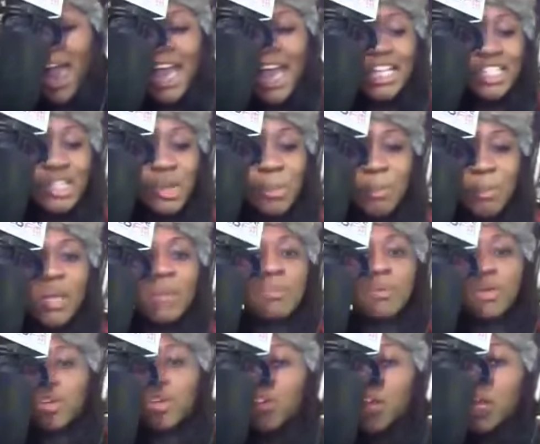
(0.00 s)
Asian
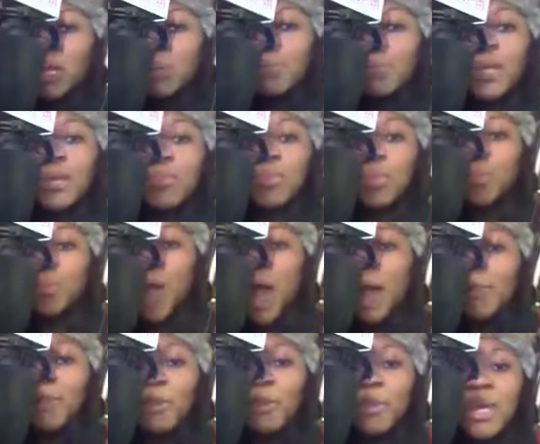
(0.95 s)
people, green people,
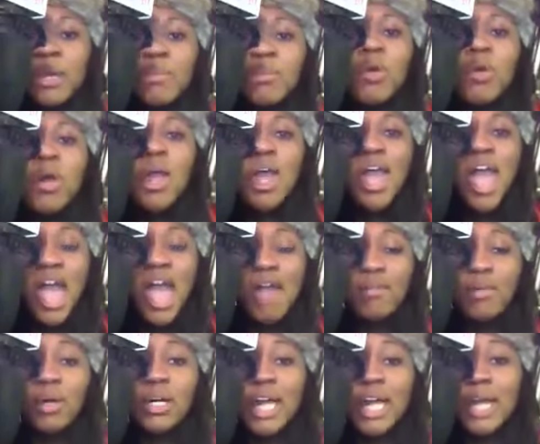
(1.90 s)
purple people.
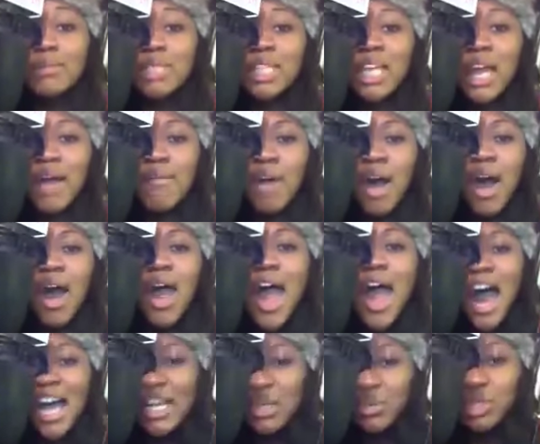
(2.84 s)
Everyone came together
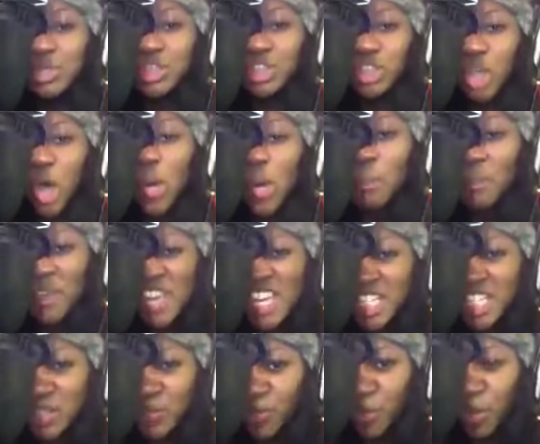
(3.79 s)
and it was so
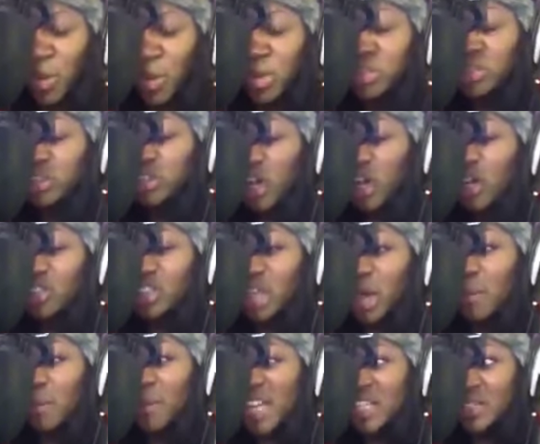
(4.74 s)
peaceful. So
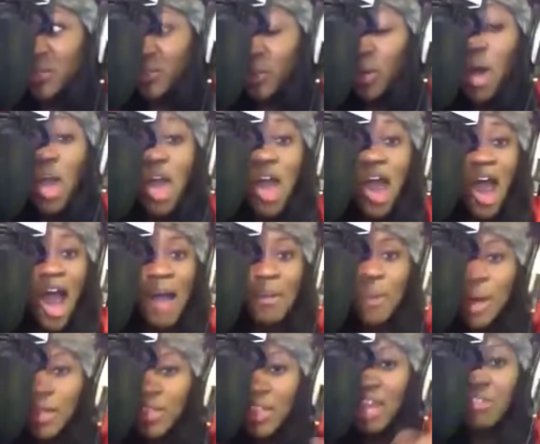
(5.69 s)
peaceful. I
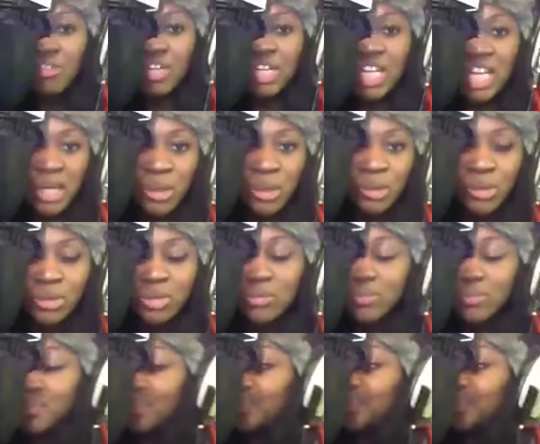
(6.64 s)
went there in heels.